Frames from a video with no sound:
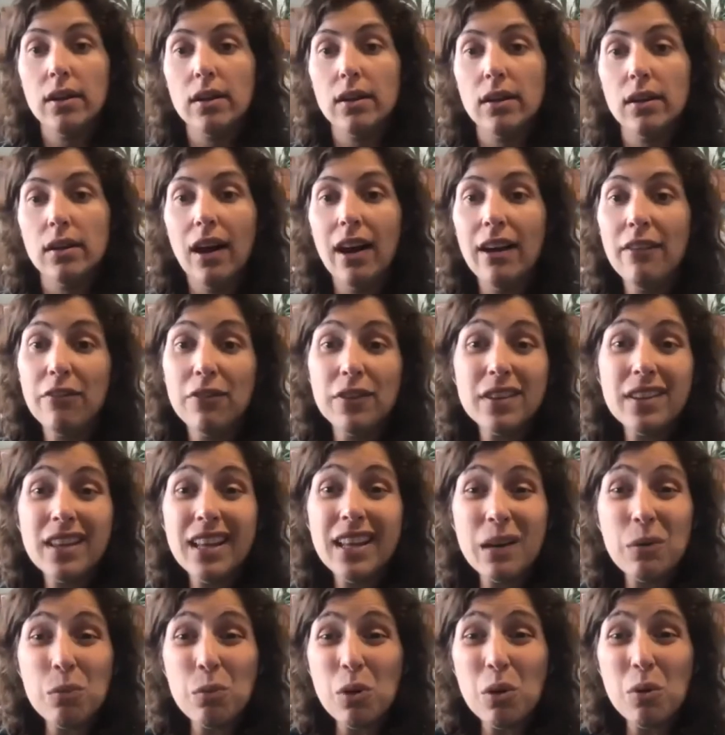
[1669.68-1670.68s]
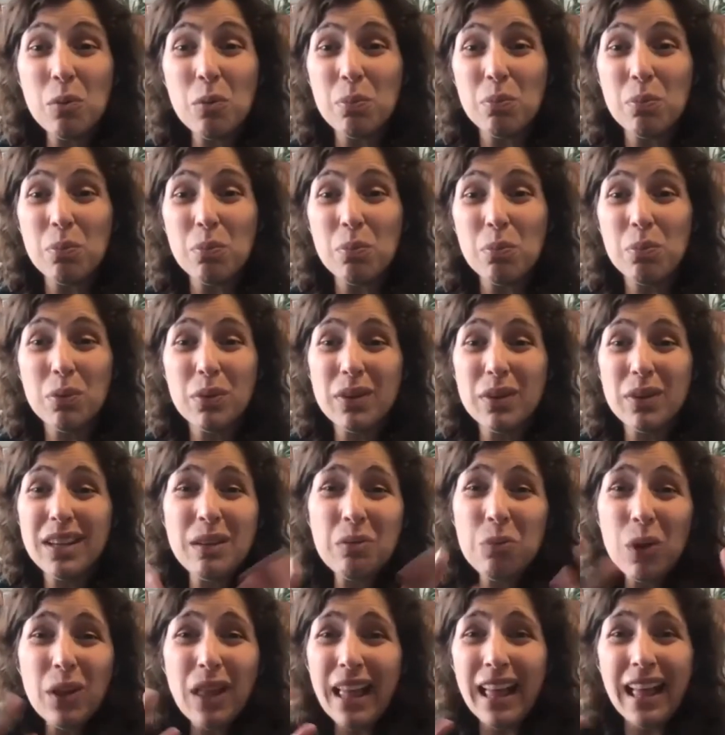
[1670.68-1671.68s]
I feel like we'll, it will
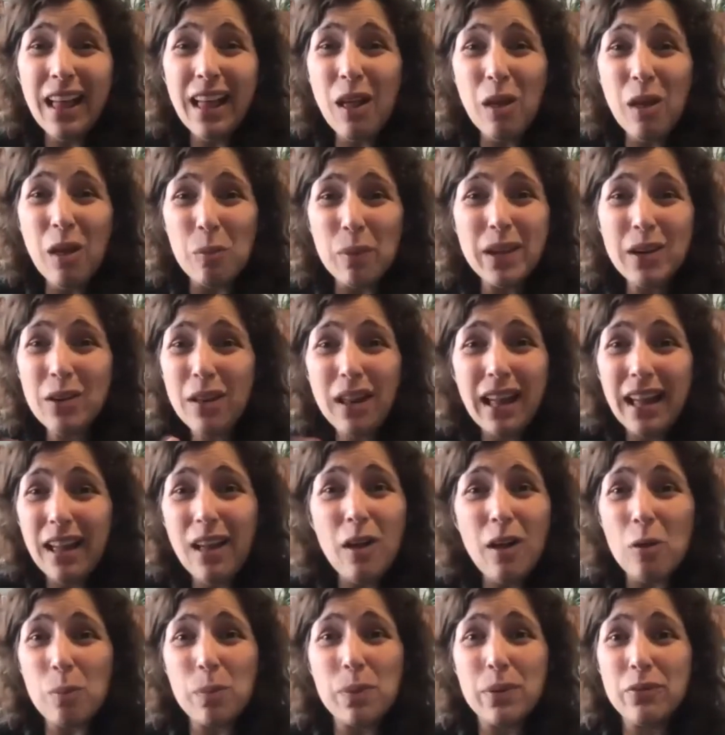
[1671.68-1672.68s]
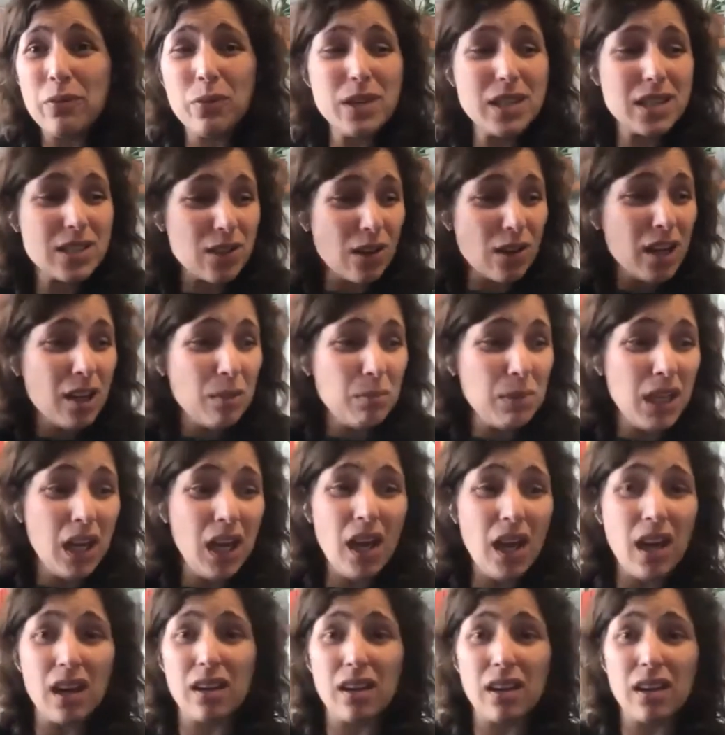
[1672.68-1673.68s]
help. It'll help. We start them
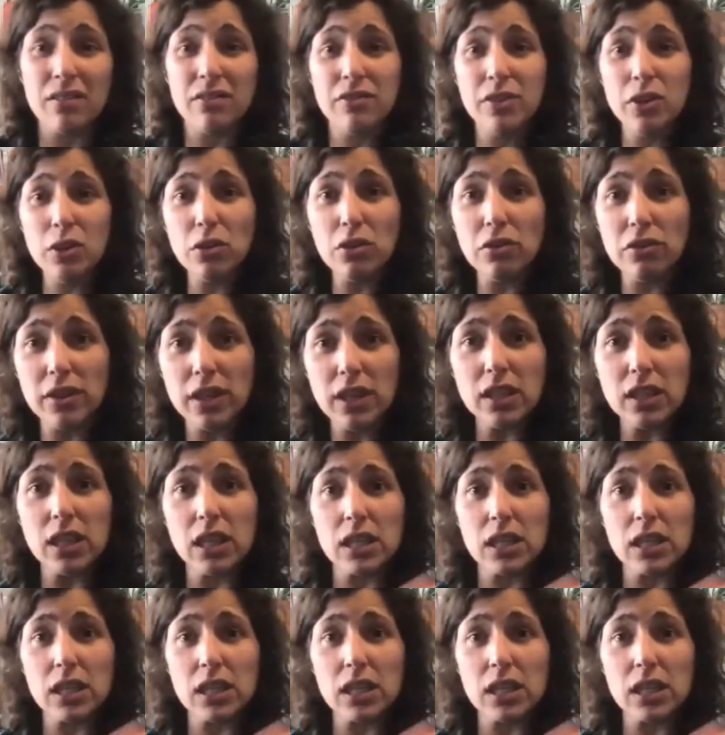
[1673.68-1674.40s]
young. Feel your feelings.